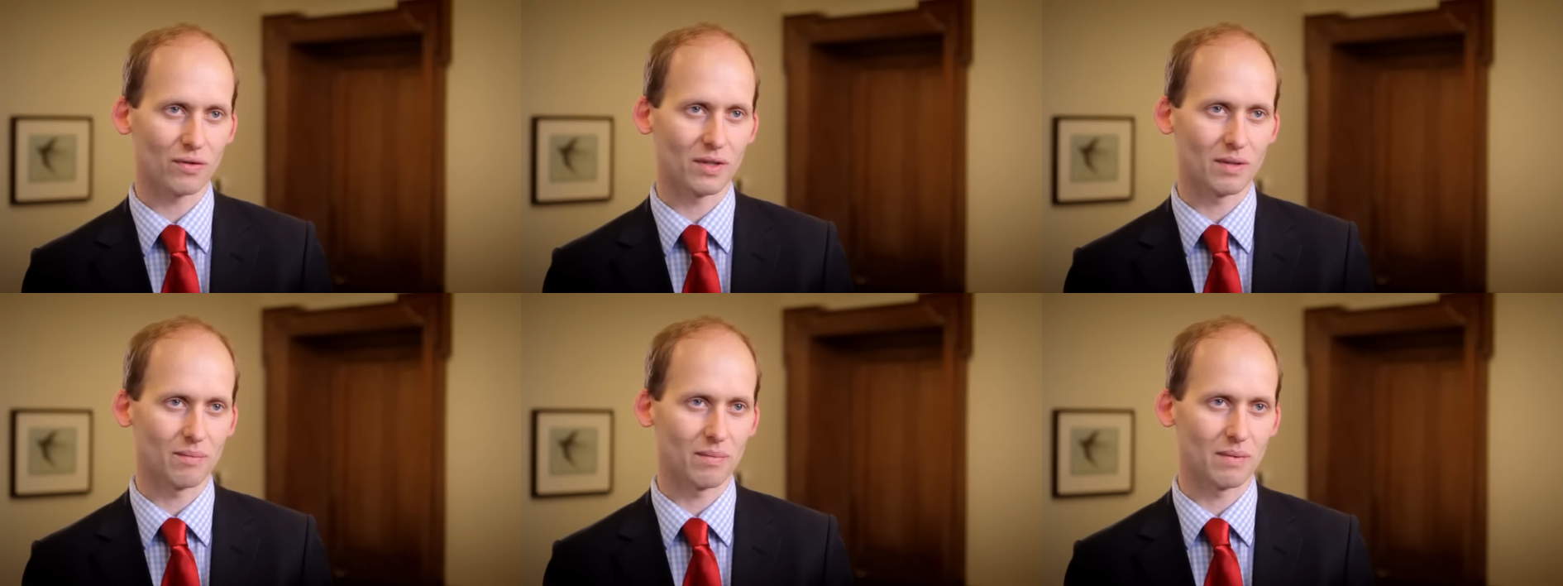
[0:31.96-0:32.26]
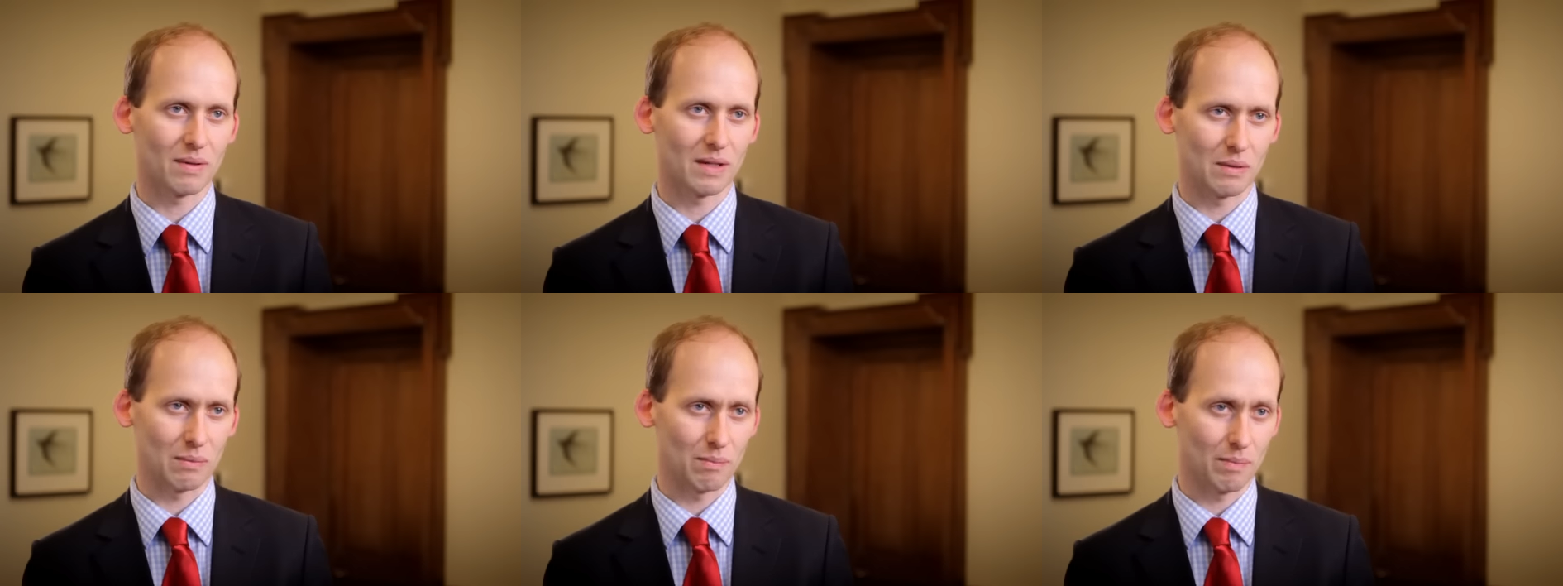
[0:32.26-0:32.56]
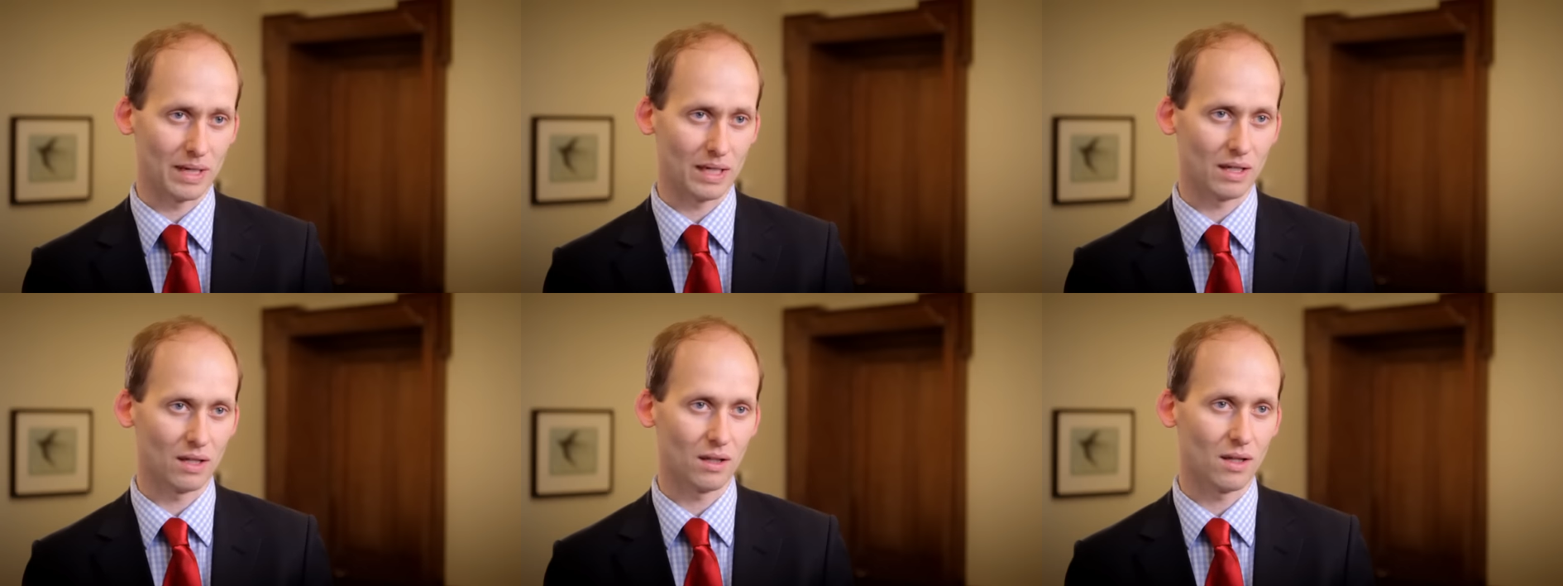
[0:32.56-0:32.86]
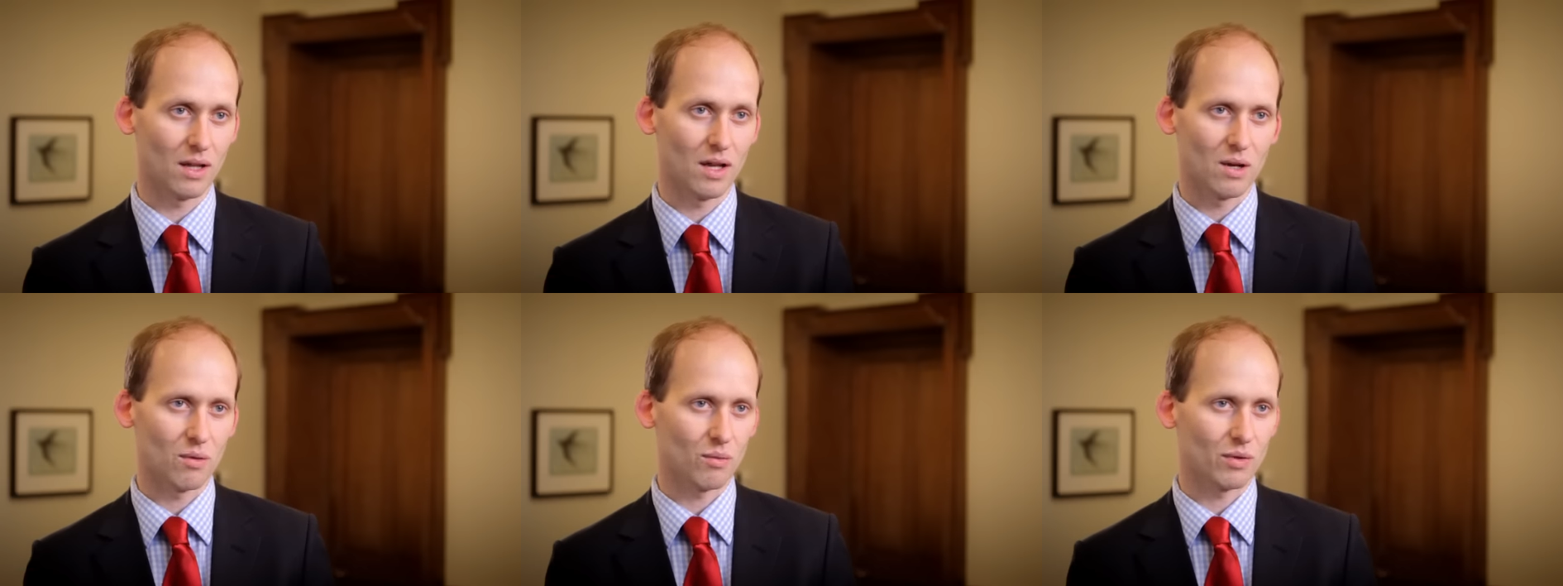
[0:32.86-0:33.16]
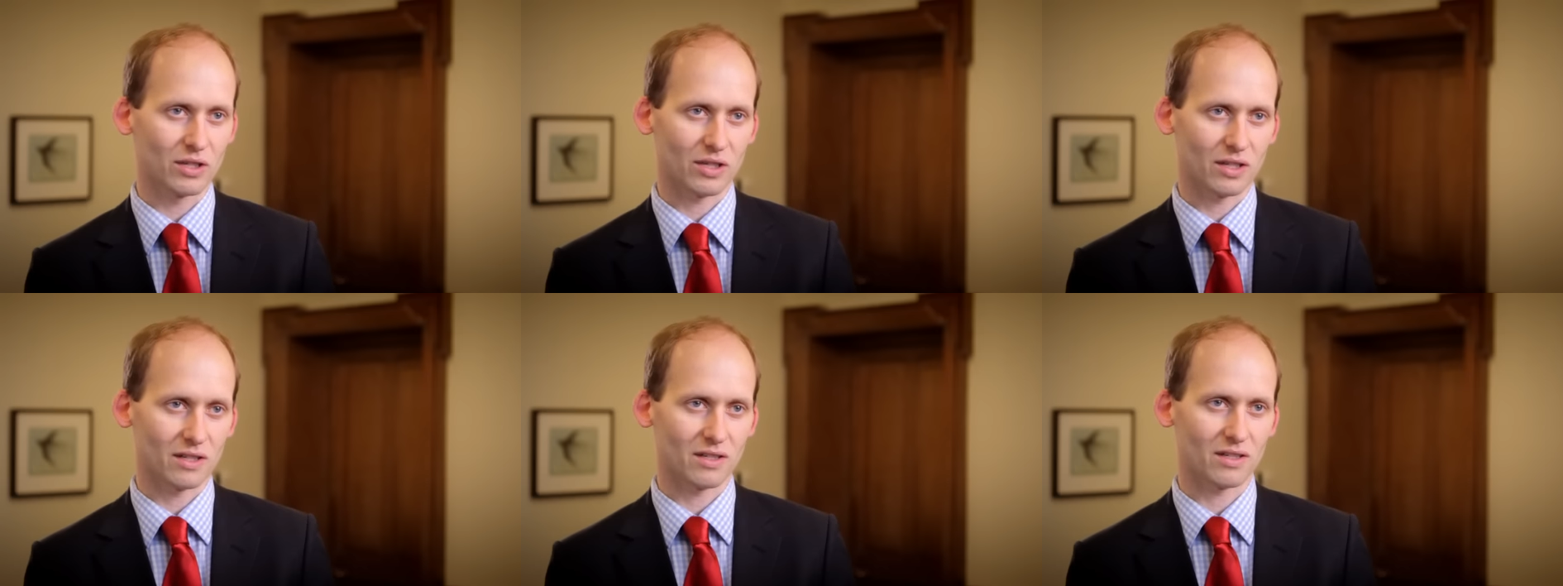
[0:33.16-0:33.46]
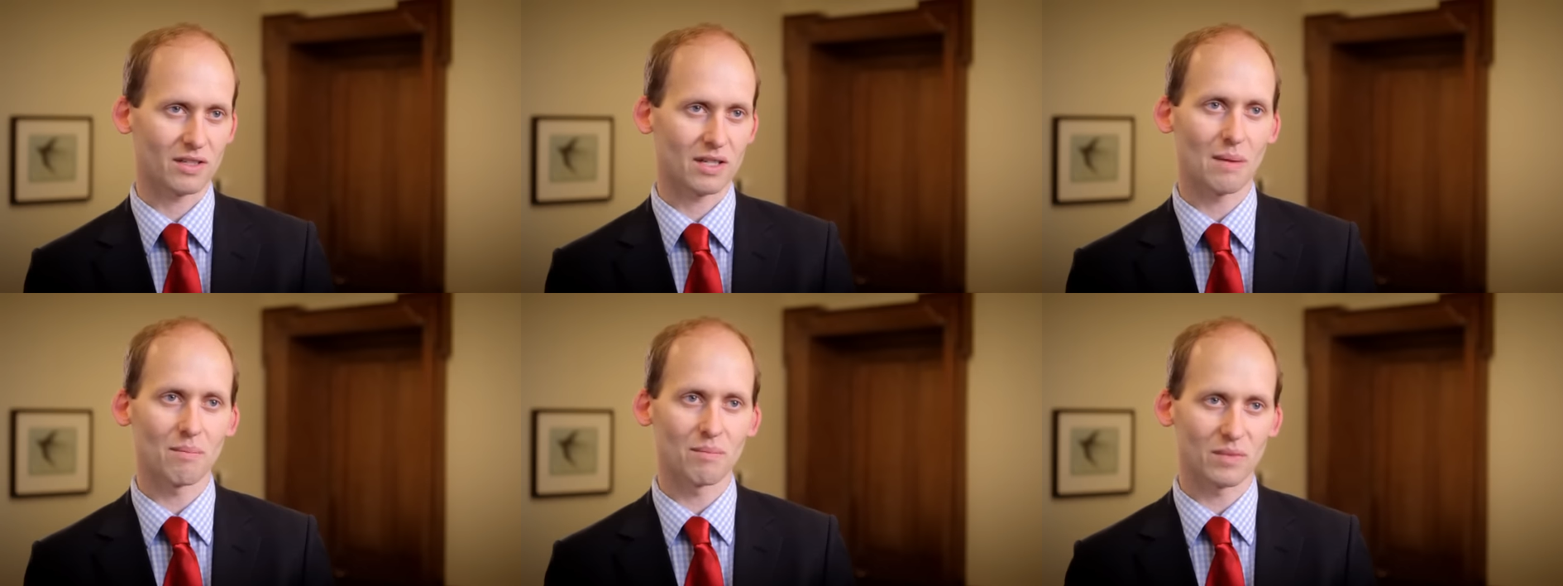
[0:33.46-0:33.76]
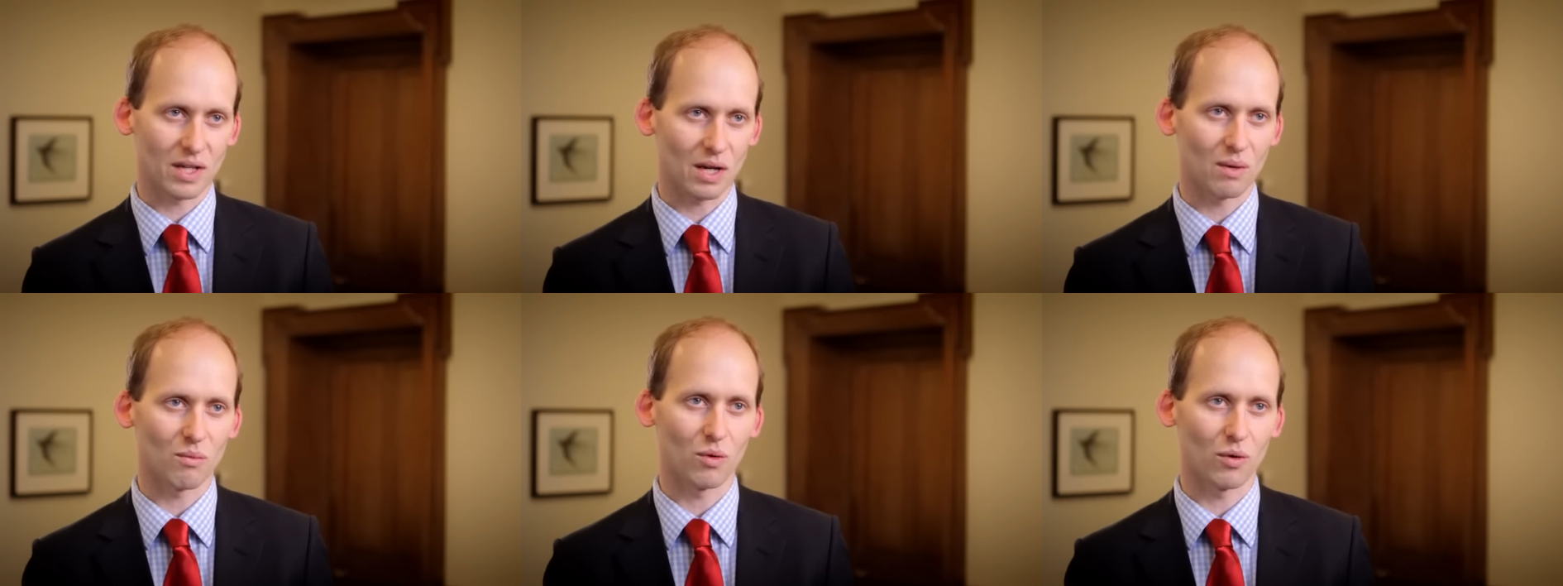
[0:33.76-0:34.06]
on the bill which just
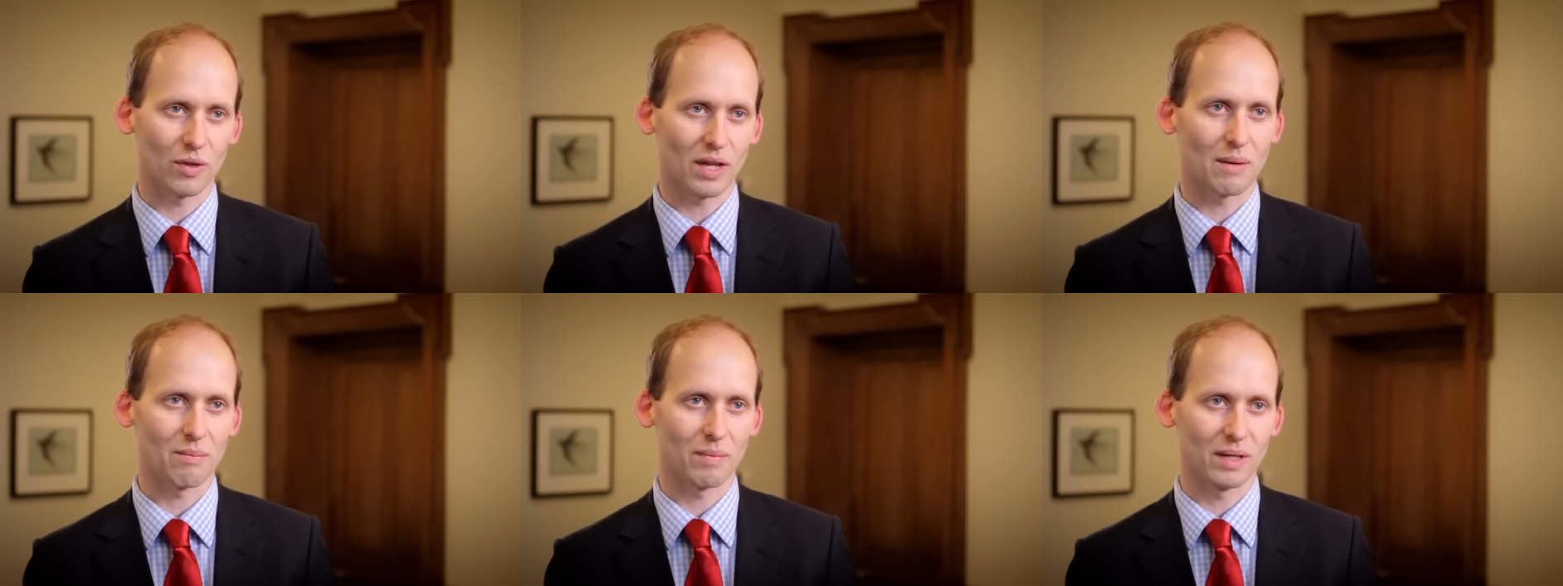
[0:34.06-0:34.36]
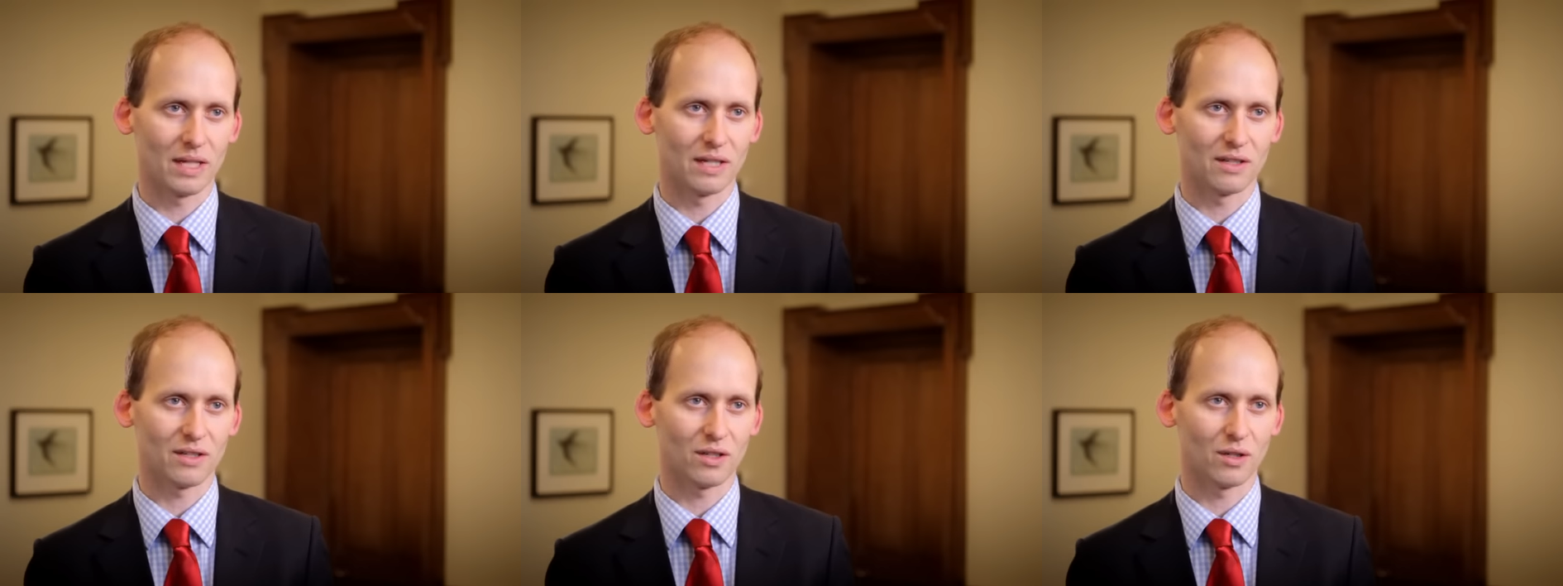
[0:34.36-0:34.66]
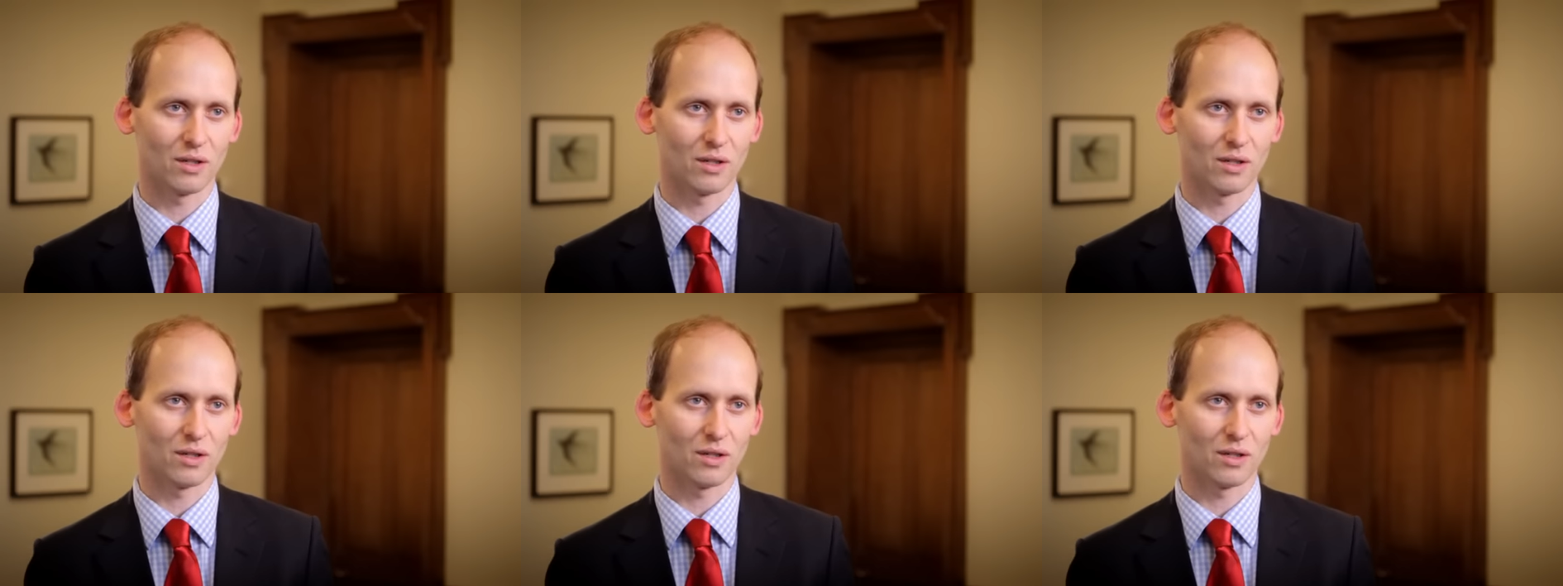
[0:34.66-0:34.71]
sums up what that bill is